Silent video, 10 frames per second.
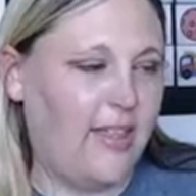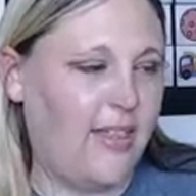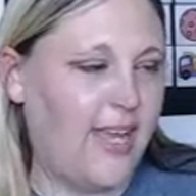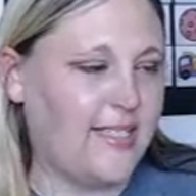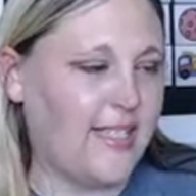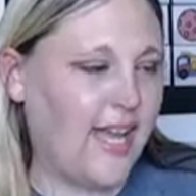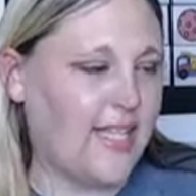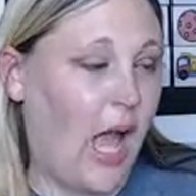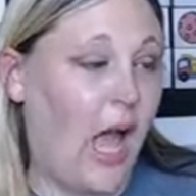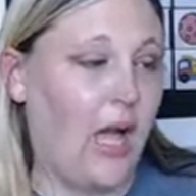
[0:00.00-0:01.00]
Thanks,
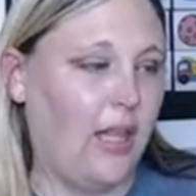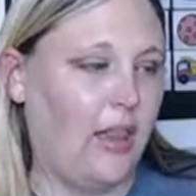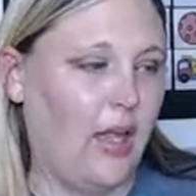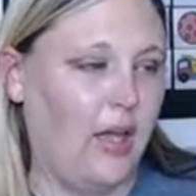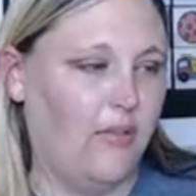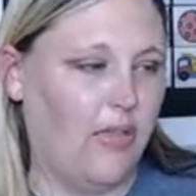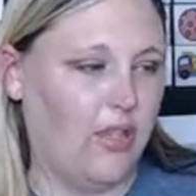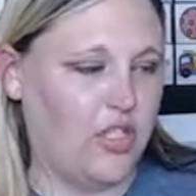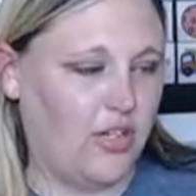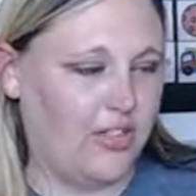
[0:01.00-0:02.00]
guys. I love
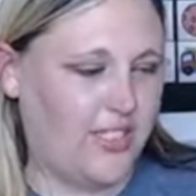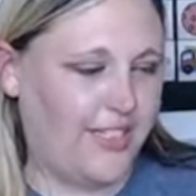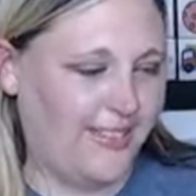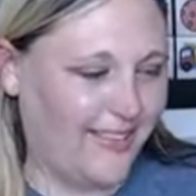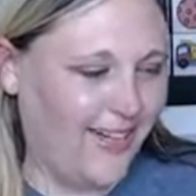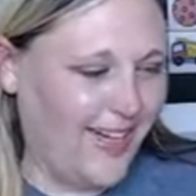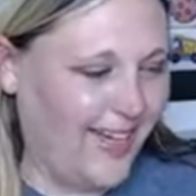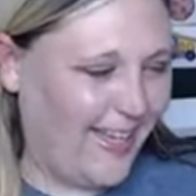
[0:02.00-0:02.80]
the shirt, too.